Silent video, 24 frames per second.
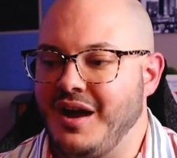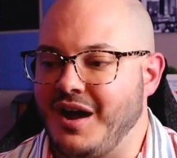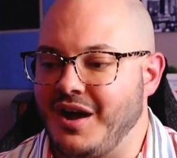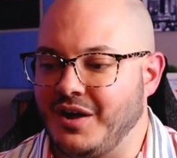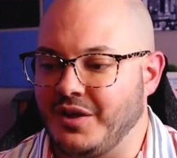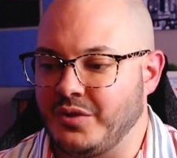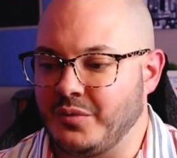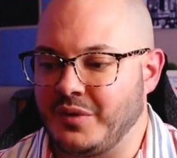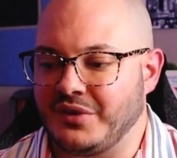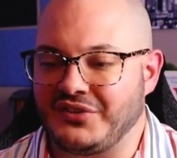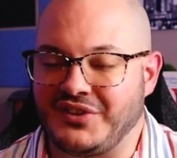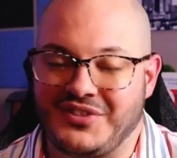
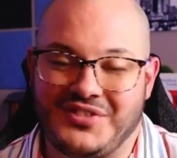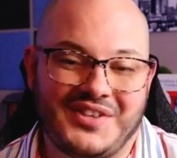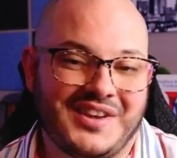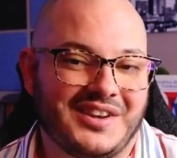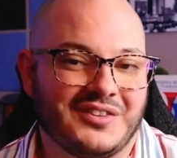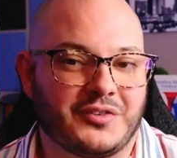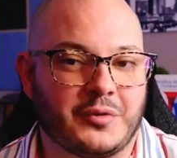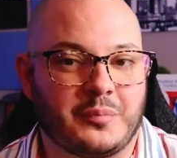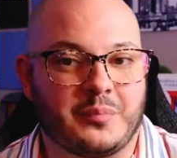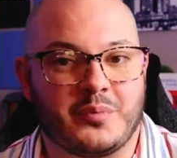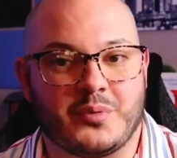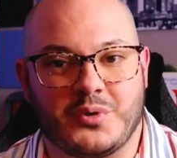Otherwise, I think
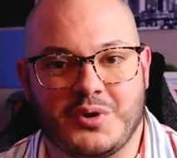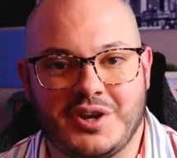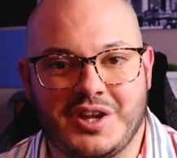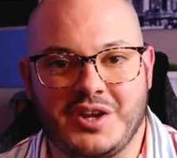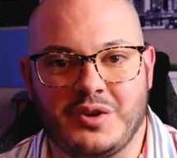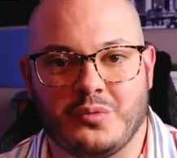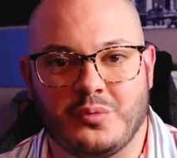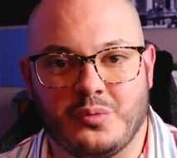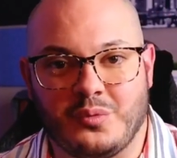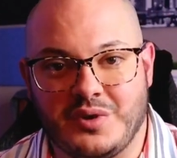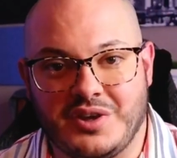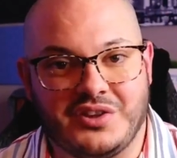it's a pretty
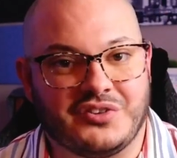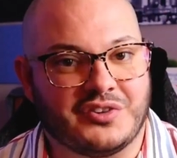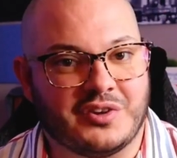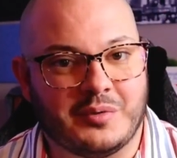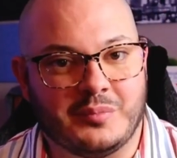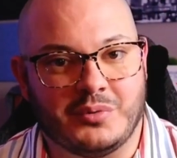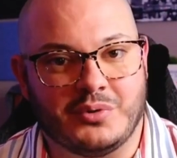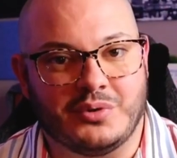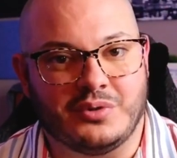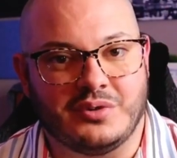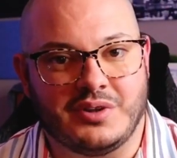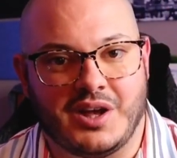
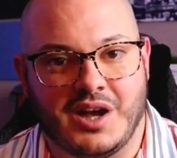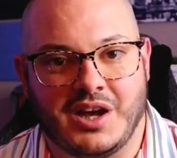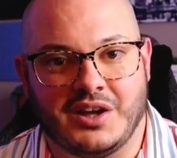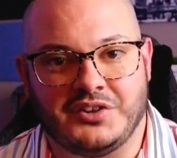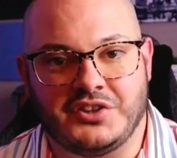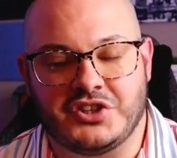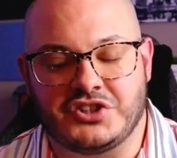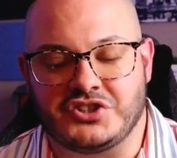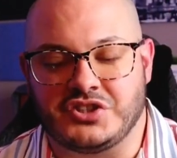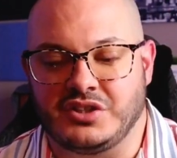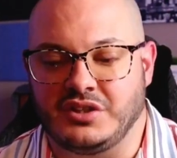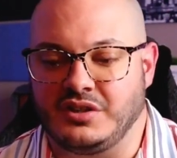reasonable
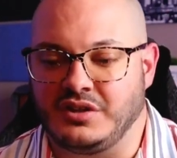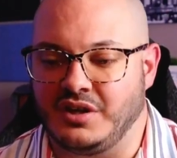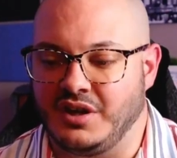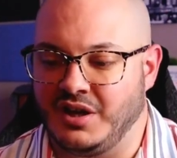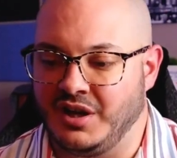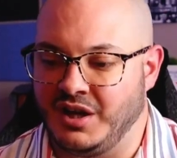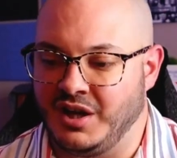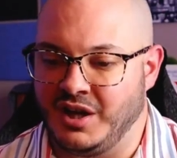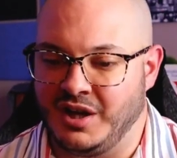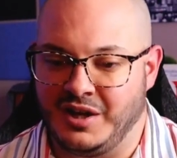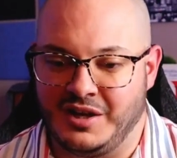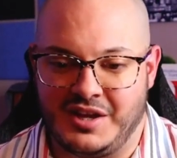audition.
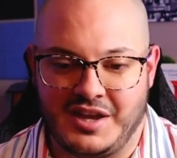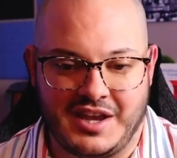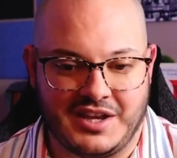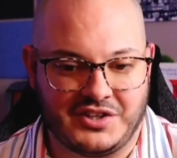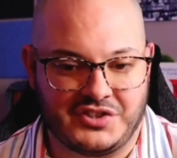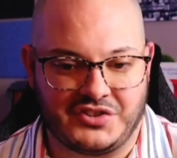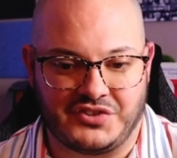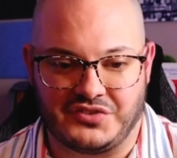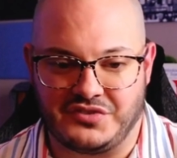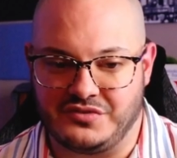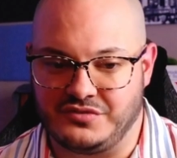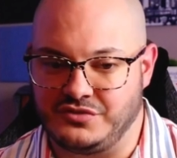
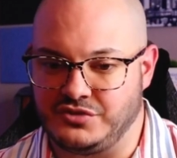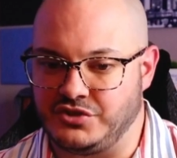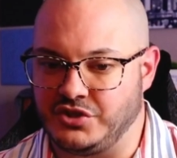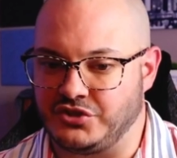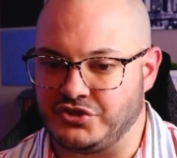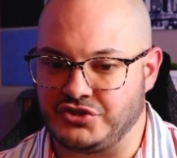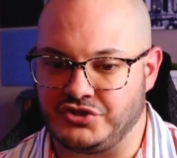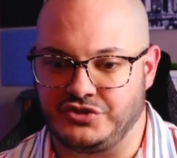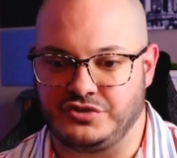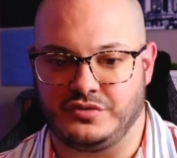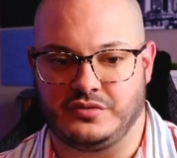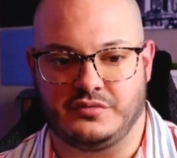It's
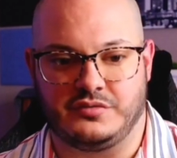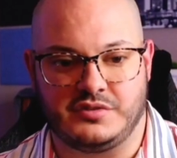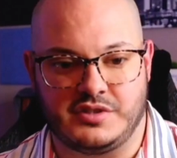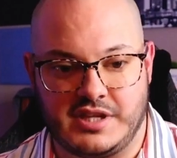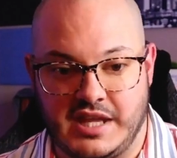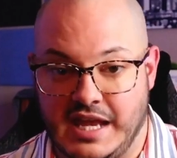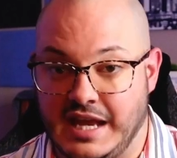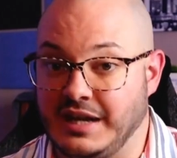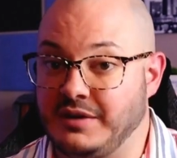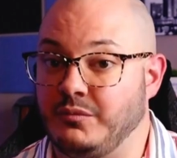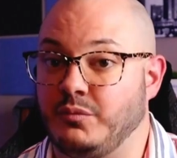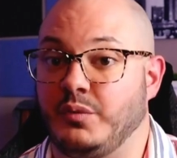just
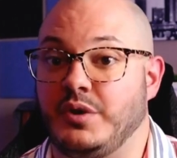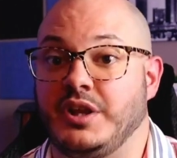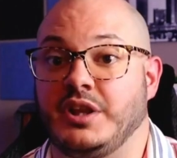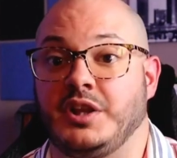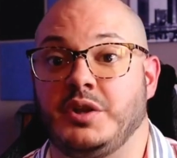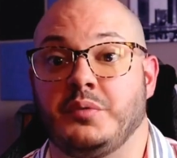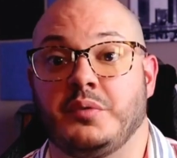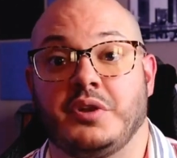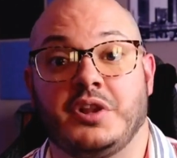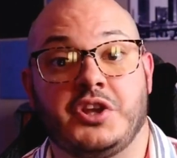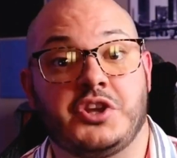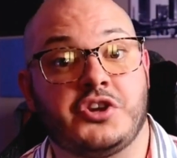get really,
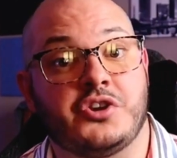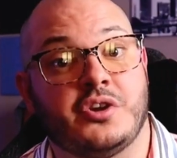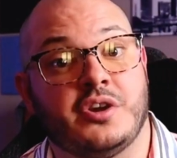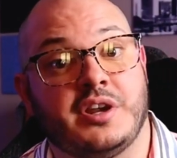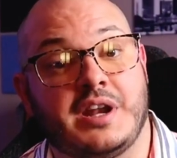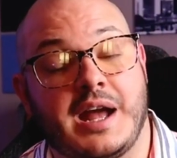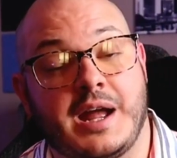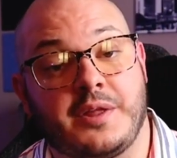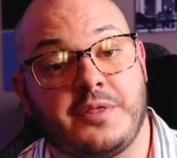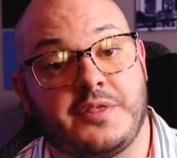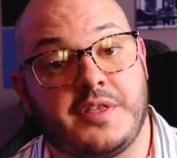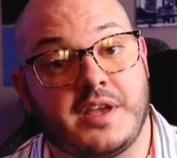really good.
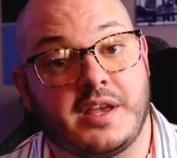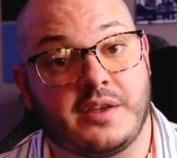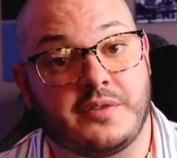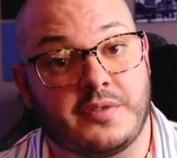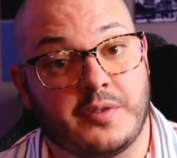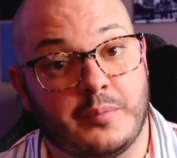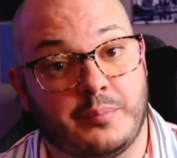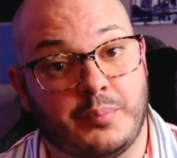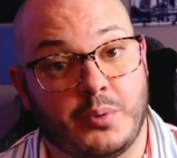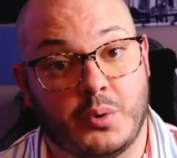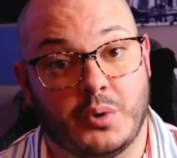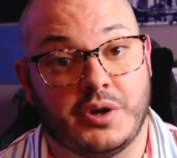I think
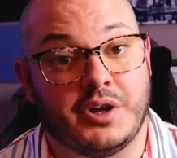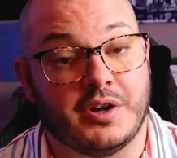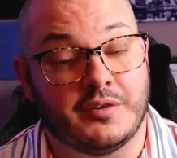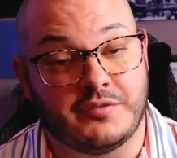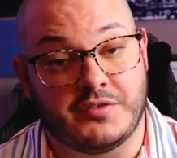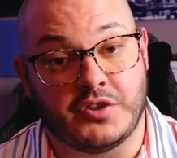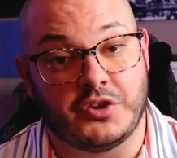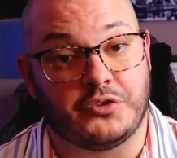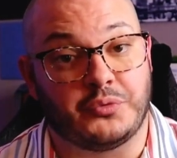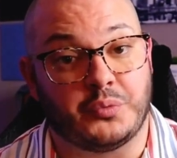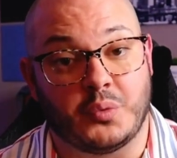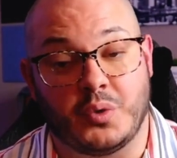the point of
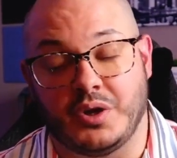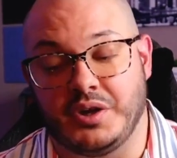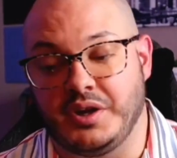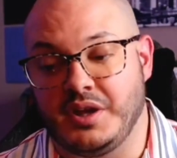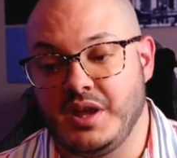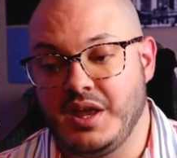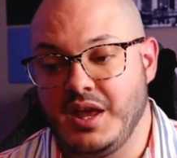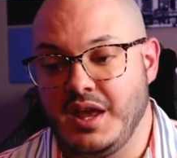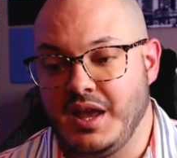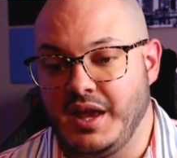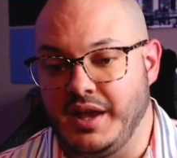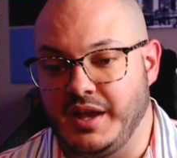this one
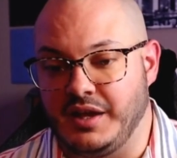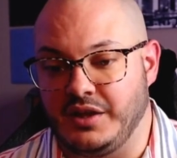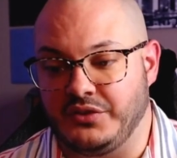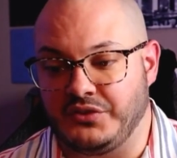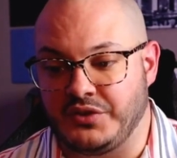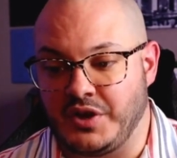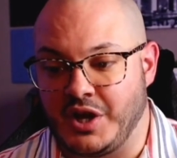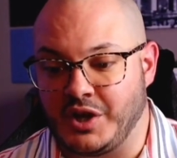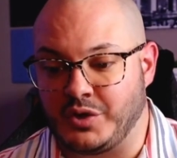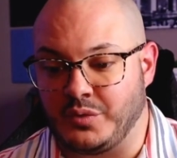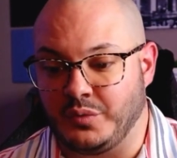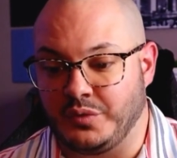is
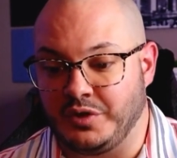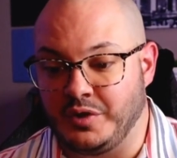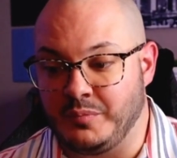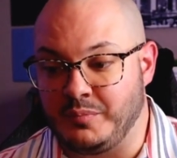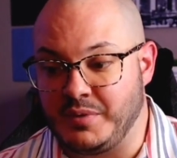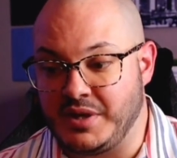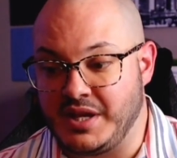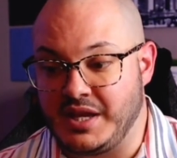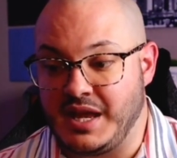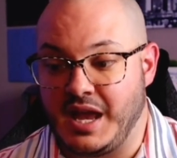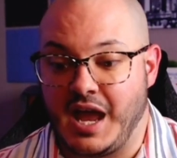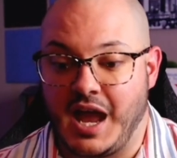not going to
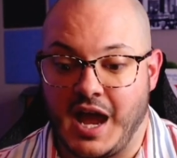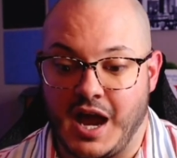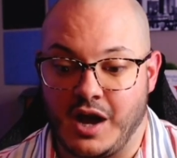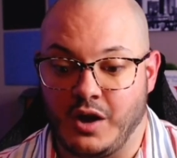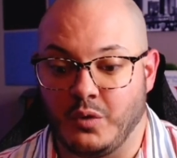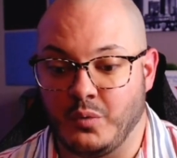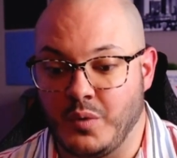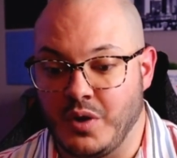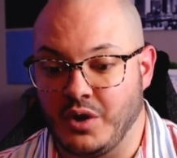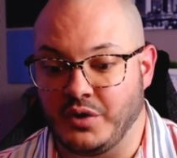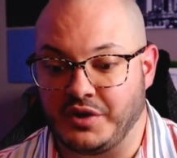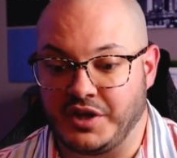be how
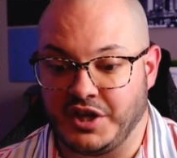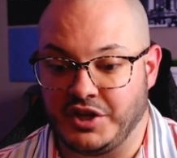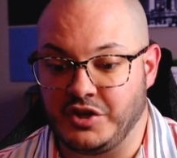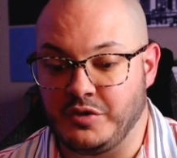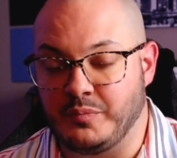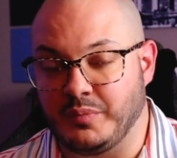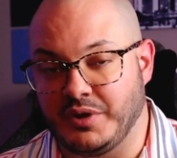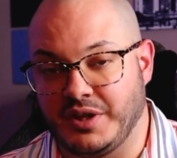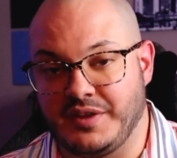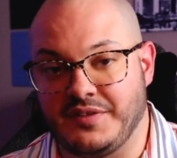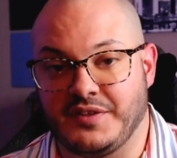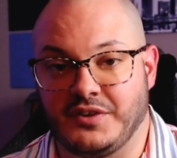well can you
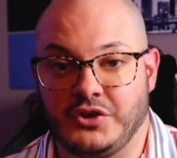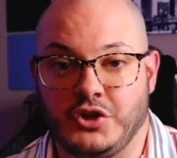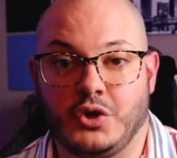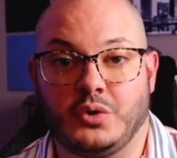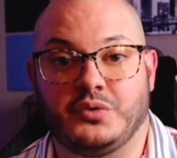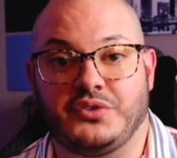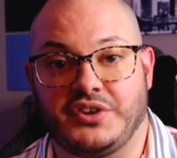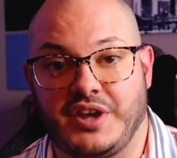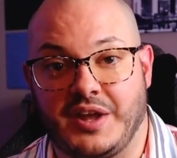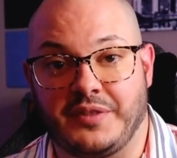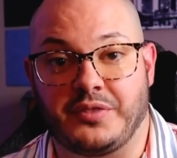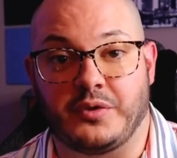play the
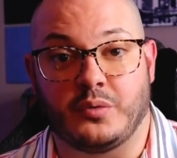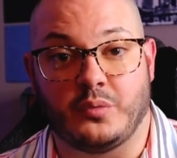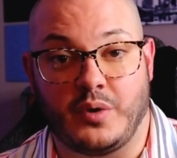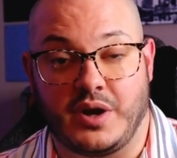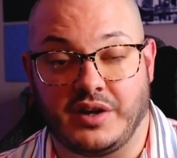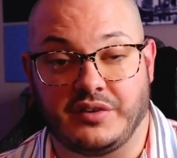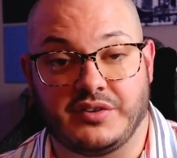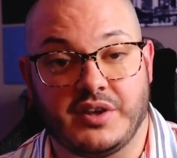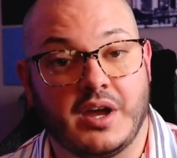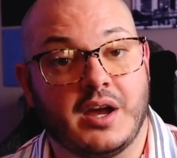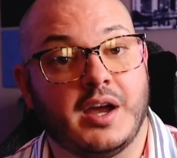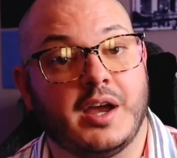notes at the
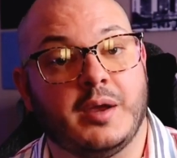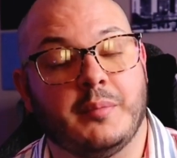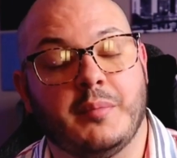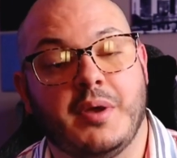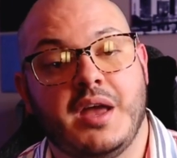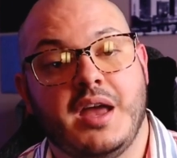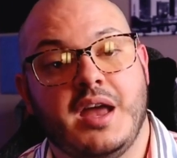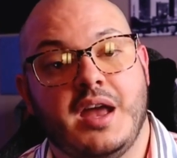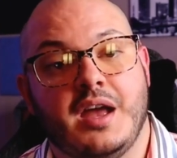right time.